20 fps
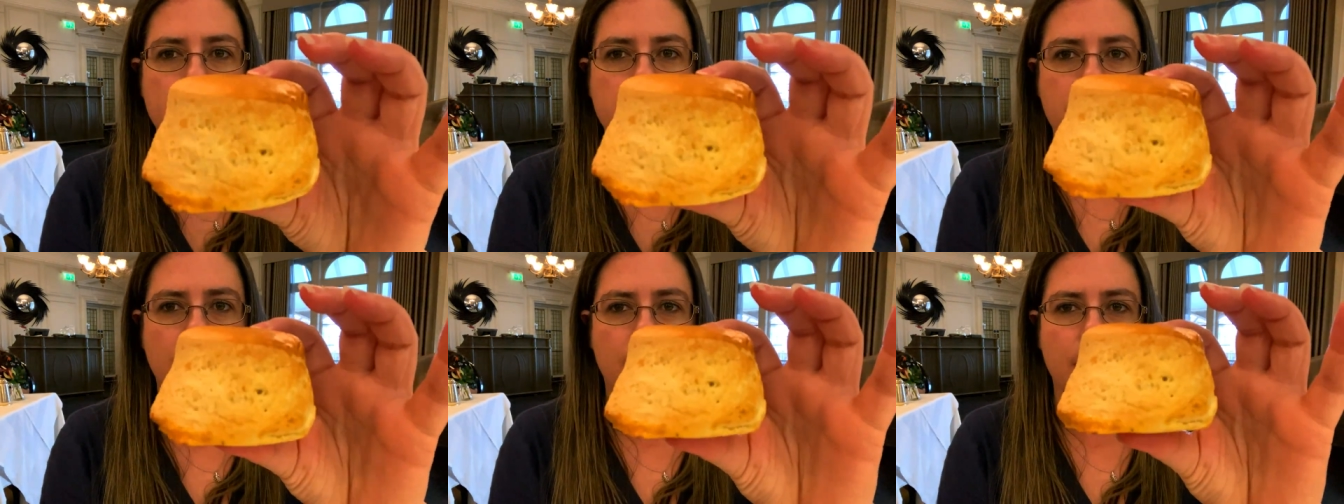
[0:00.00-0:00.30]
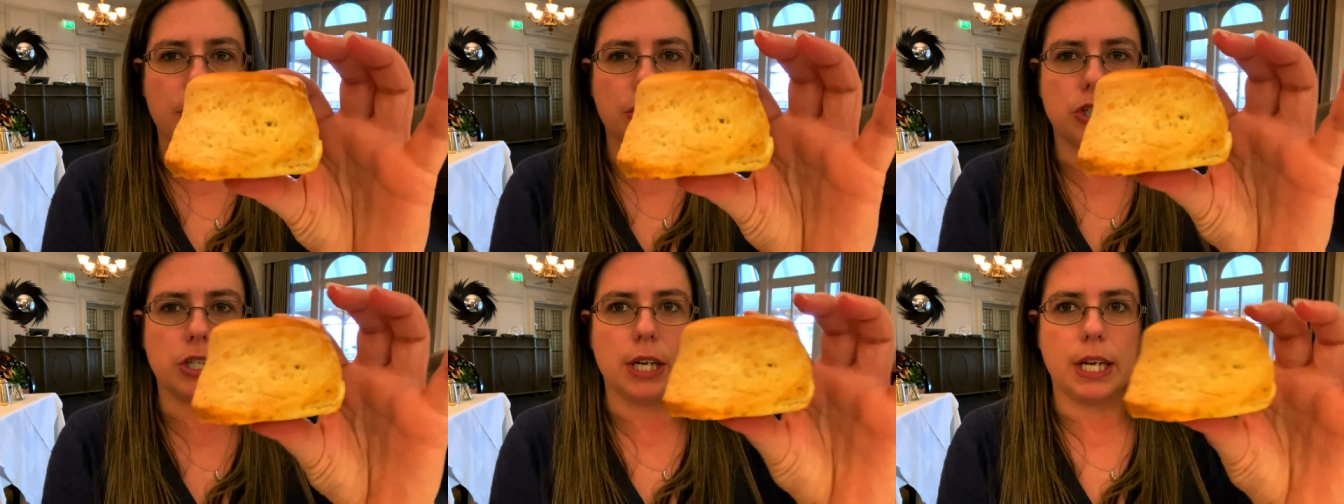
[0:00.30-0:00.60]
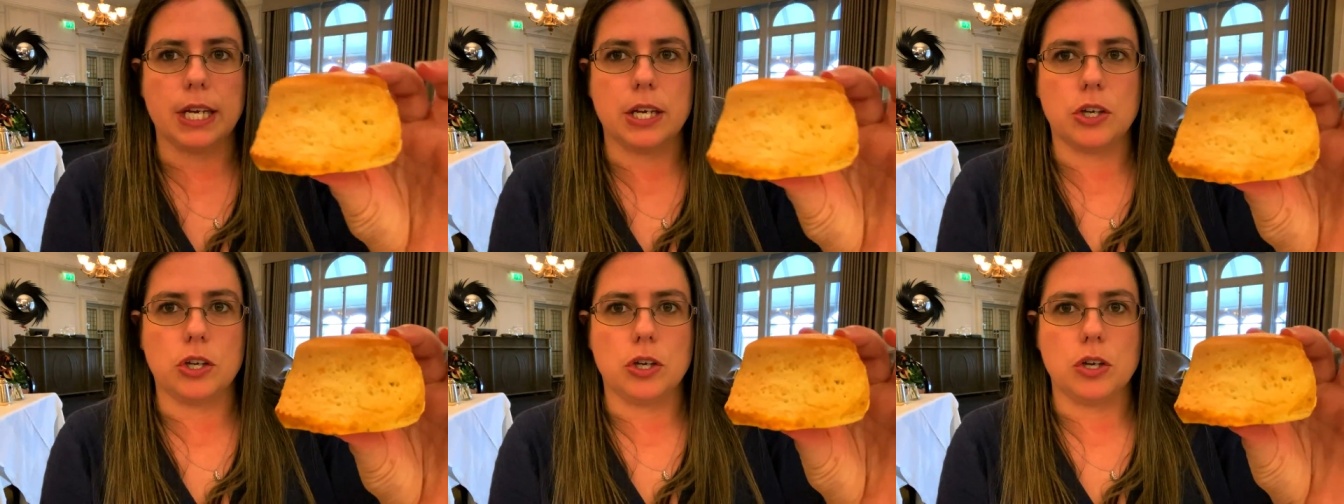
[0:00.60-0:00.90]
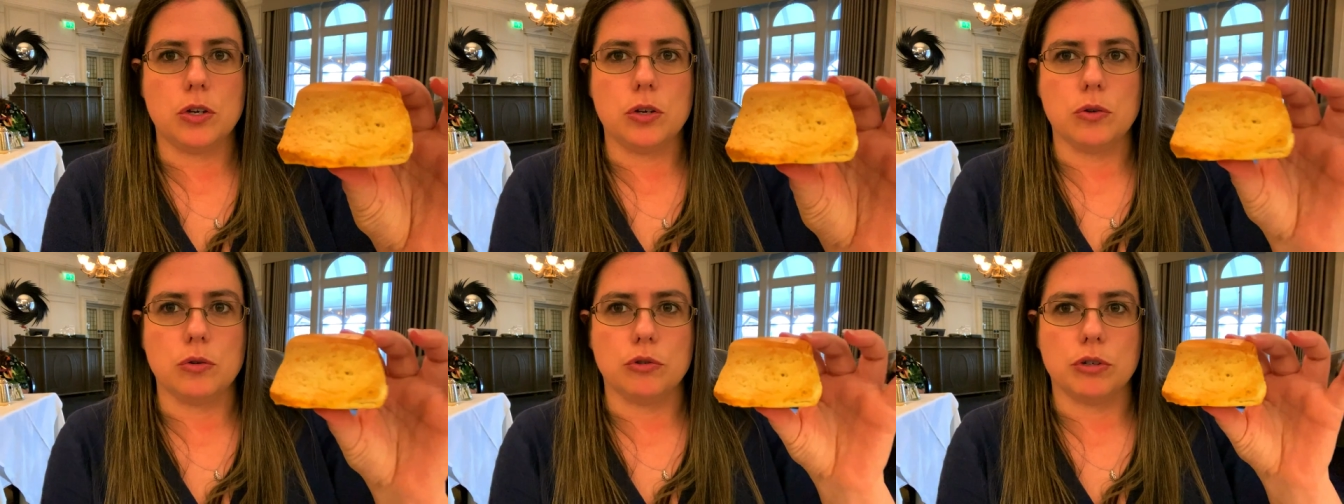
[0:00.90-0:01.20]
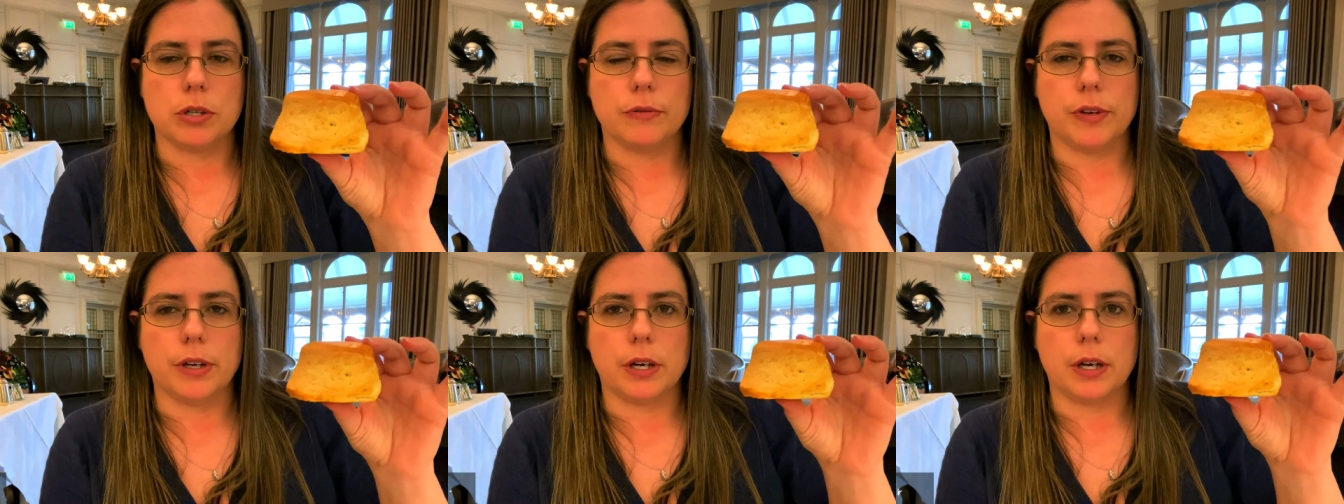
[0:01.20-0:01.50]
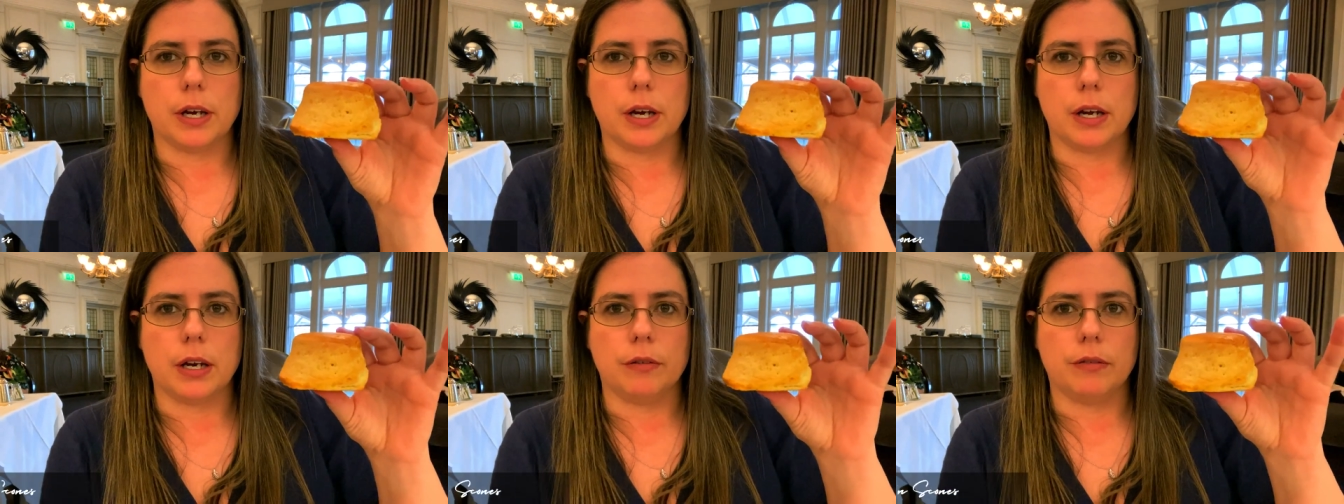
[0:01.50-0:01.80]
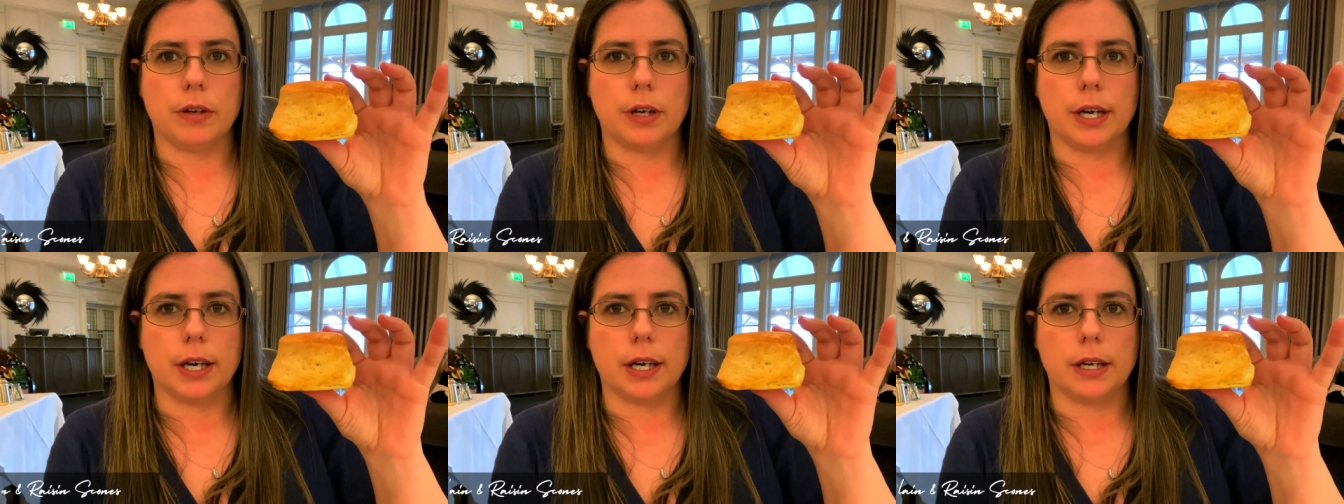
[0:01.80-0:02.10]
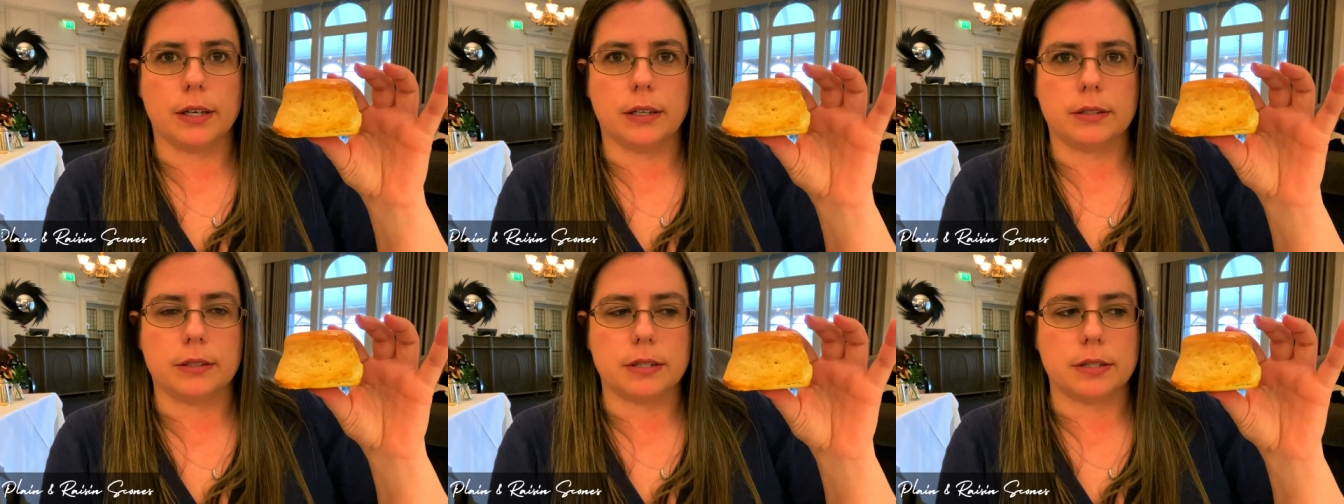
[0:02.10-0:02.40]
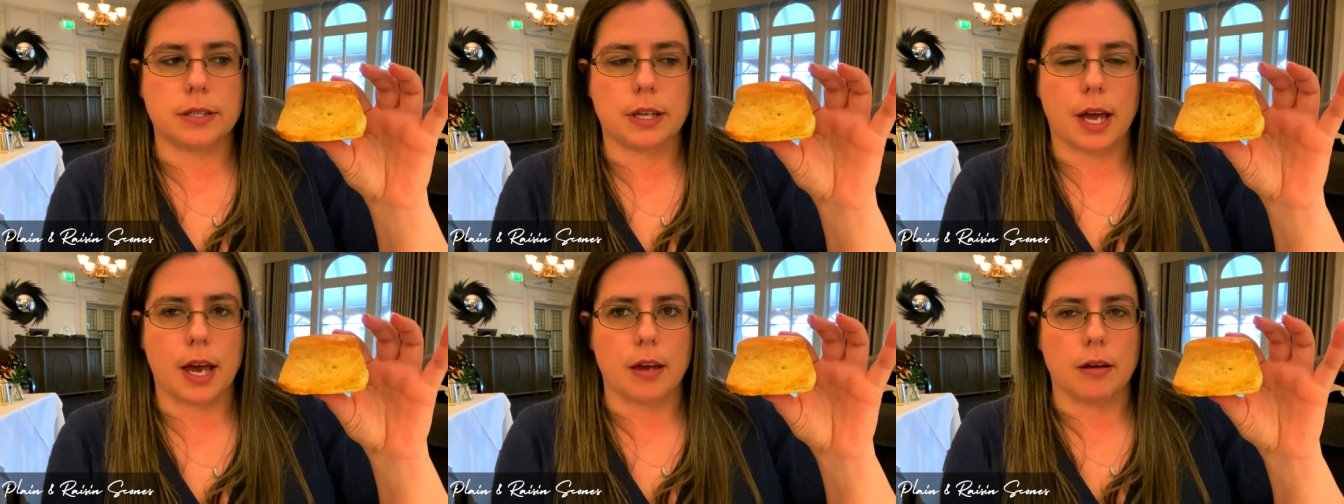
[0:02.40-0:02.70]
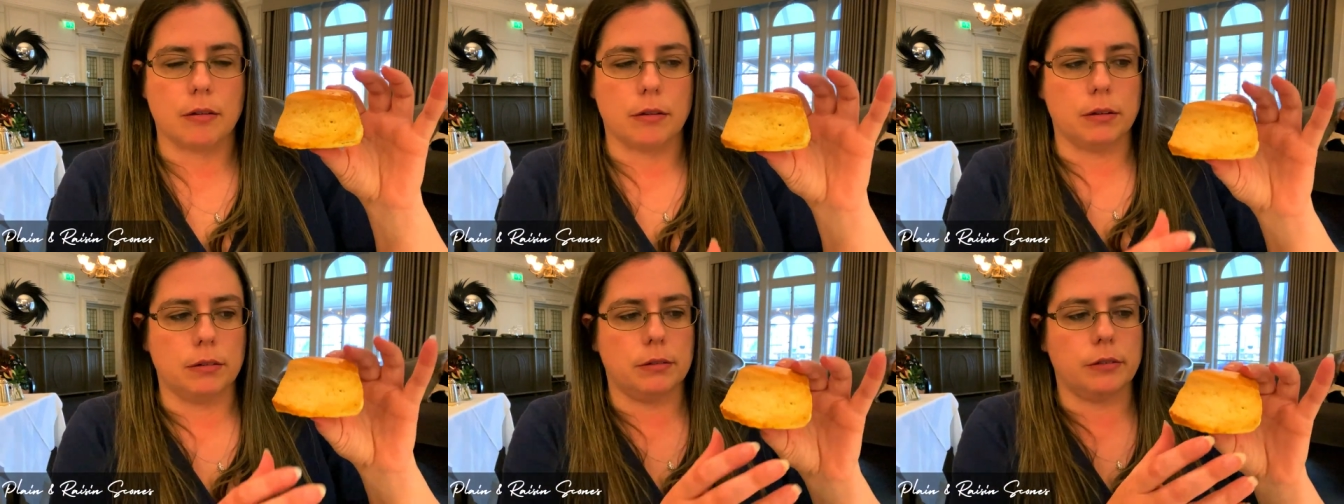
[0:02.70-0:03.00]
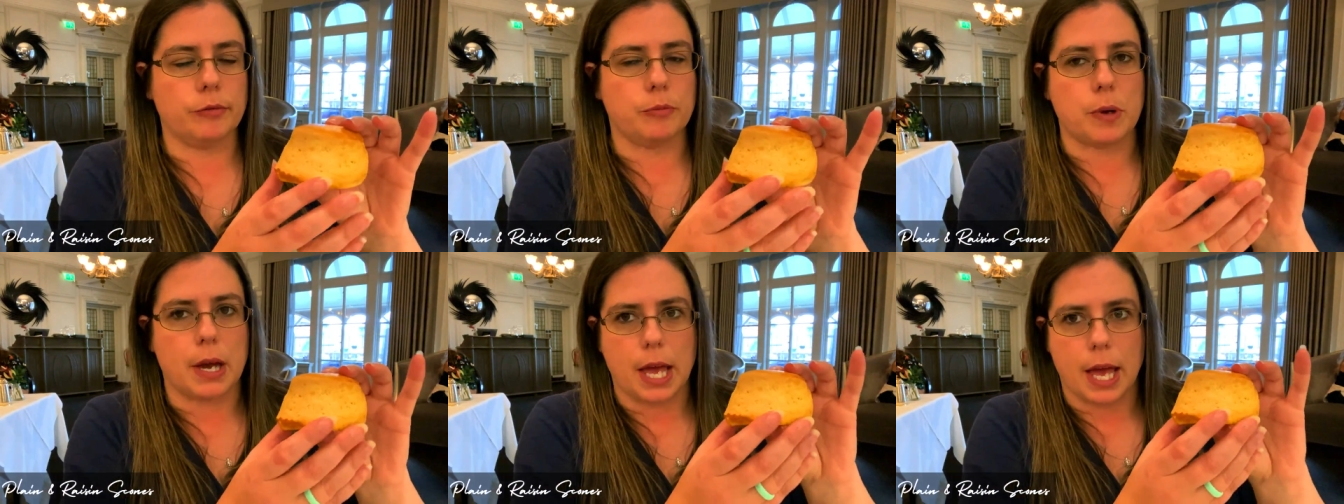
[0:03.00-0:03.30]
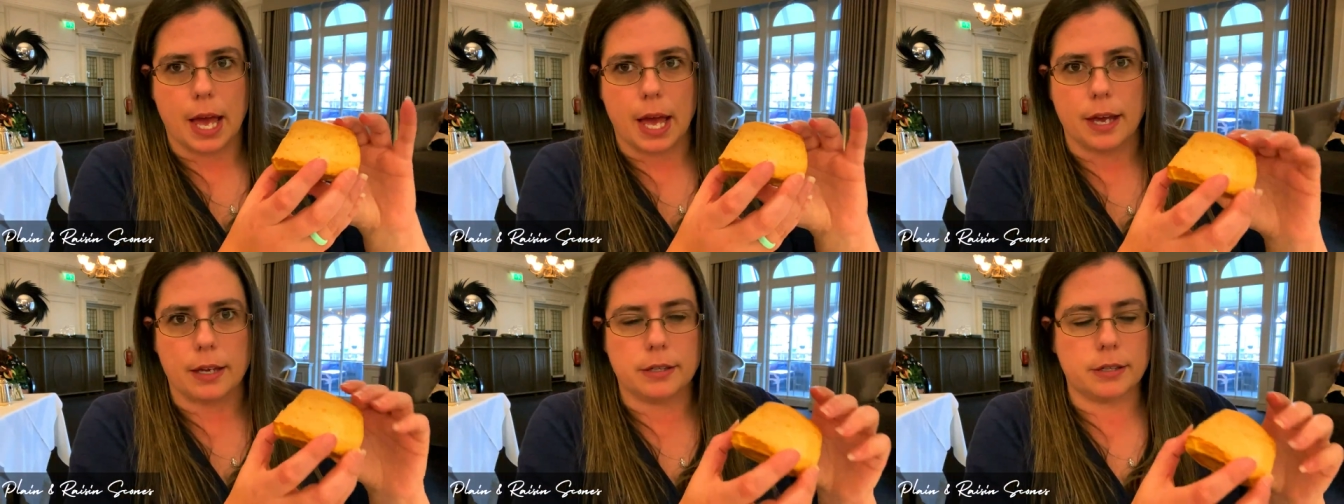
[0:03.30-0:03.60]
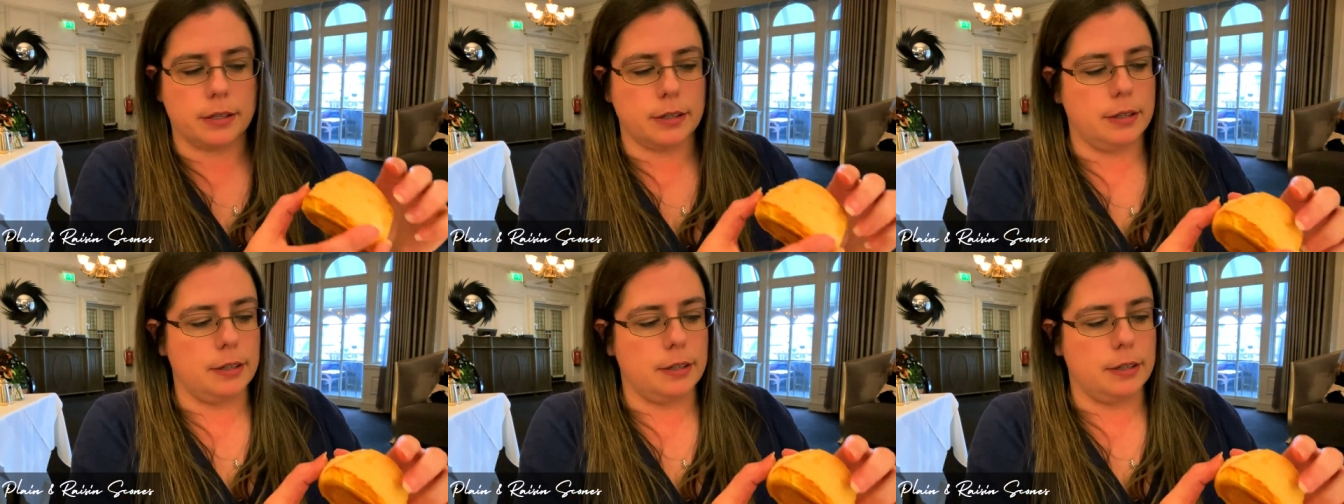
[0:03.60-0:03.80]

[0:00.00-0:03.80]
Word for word: It's actually huge if you can kind of like to scale with my head.